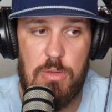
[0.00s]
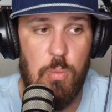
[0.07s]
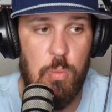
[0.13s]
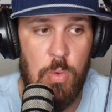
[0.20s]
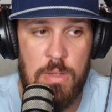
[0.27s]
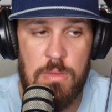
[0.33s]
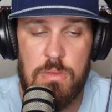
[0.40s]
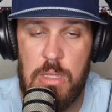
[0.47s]

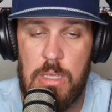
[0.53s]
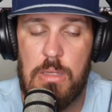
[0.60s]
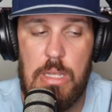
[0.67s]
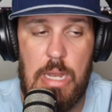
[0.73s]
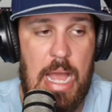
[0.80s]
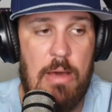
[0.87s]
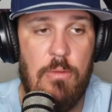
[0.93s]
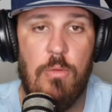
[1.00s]
one thing
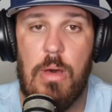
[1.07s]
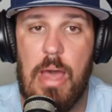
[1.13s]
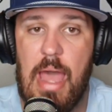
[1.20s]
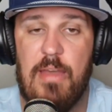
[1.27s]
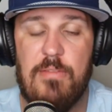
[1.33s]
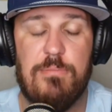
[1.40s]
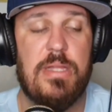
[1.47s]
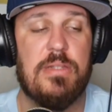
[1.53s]
that I
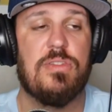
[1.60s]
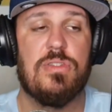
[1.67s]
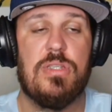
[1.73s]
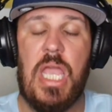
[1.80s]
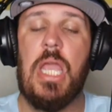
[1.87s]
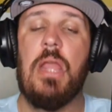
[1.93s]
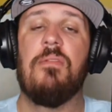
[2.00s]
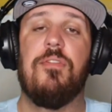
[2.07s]
have been
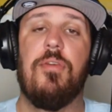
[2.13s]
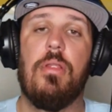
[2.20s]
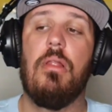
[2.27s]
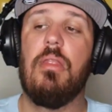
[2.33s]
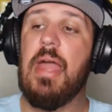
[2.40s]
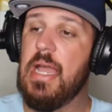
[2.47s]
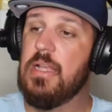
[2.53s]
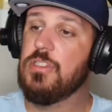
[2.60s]
saying for the
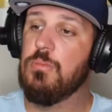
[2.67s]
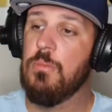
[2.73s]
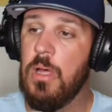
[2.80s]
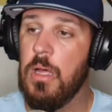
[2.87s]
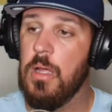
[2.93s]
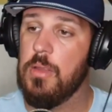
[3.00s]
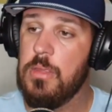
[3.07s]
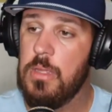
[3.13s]
last
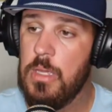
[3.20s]
month,